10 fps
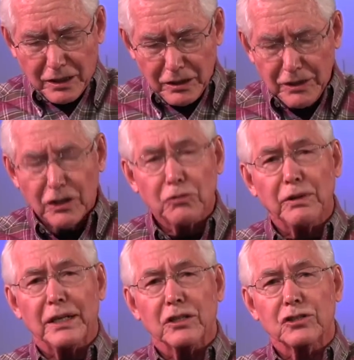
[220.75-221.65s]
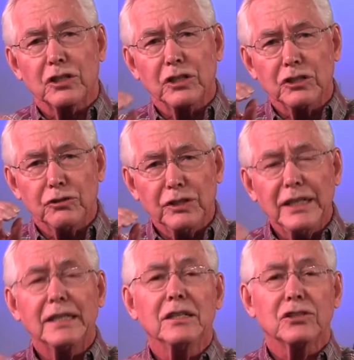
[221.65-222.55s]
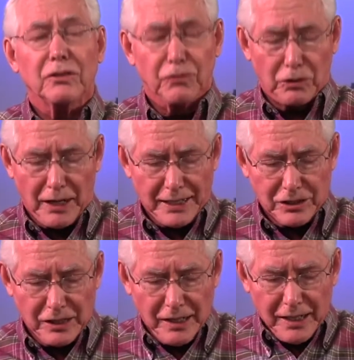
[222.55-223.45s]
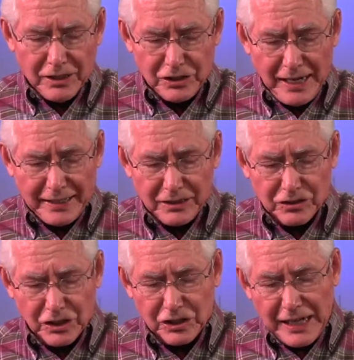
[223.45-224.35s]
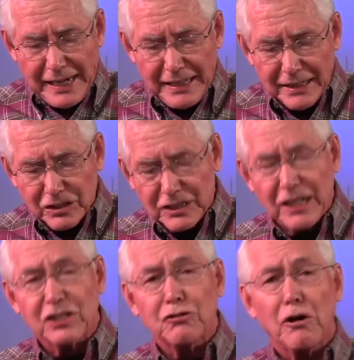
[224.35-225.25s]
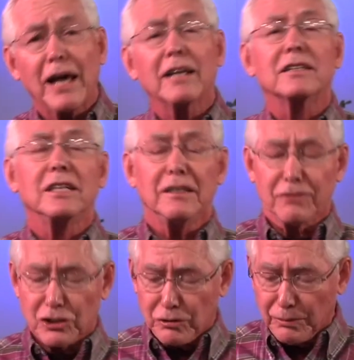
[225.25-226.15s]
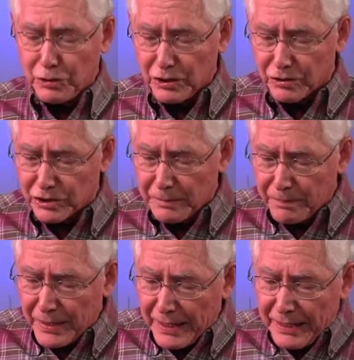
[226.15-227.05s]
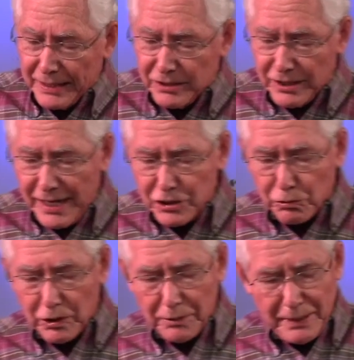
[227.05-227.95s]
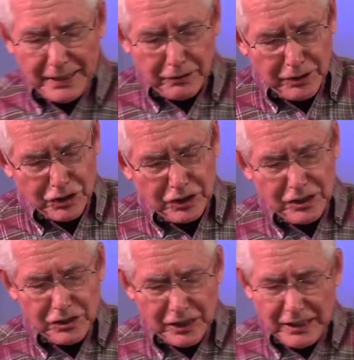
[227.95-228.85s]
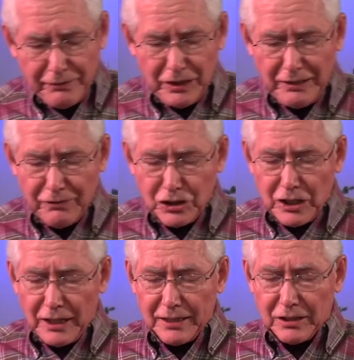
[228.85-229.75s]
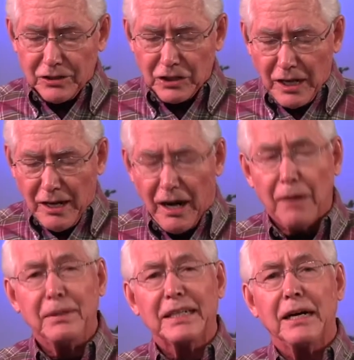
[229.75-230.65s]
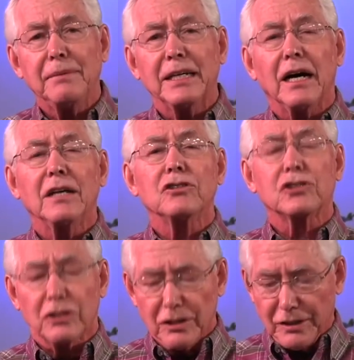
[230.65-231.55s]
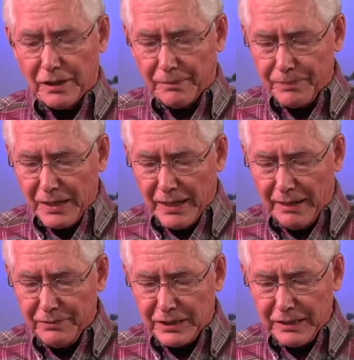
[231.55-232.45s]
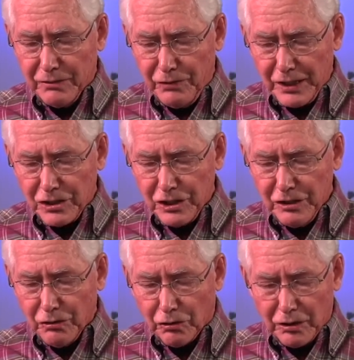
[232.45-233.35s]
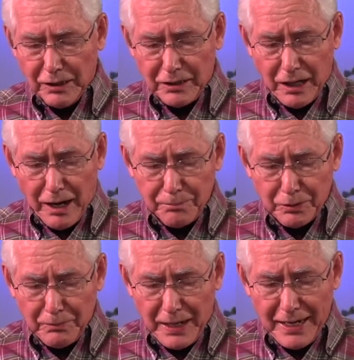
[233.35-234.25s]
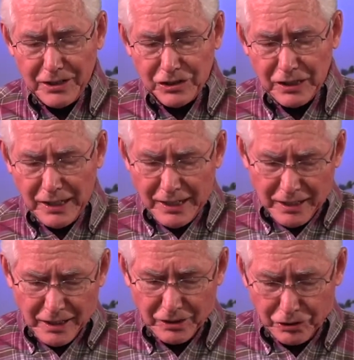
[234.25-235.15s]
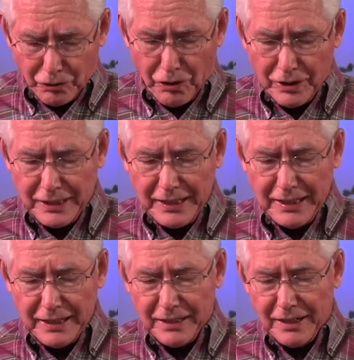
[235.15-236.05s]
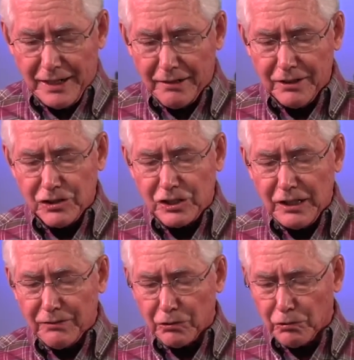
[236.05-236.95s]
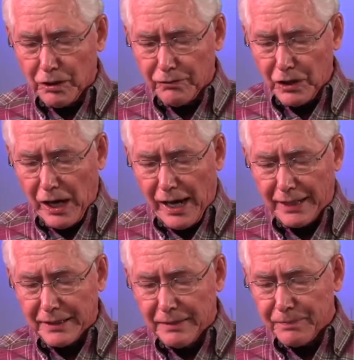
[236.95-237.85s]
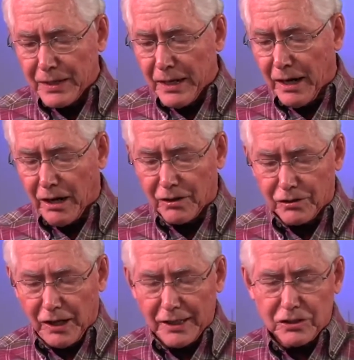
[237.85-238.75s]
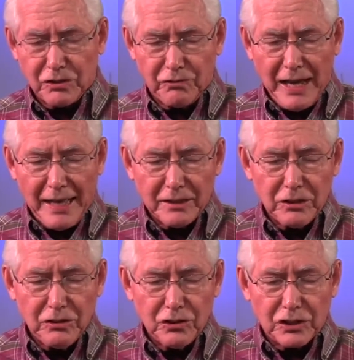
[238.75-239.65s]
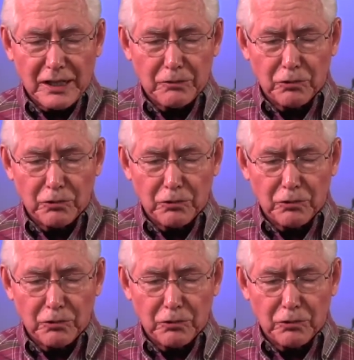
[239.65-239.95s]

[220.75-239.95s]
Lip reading: Clear witness to the uniqueness of Christ. Second, sustaining a centrality of the Scriptures. In today's world, many Christians and even evangelicals are becoming uncertain of the conviction or uncompromised authority and inerrancy of the Word of God. Our thoughts, values, and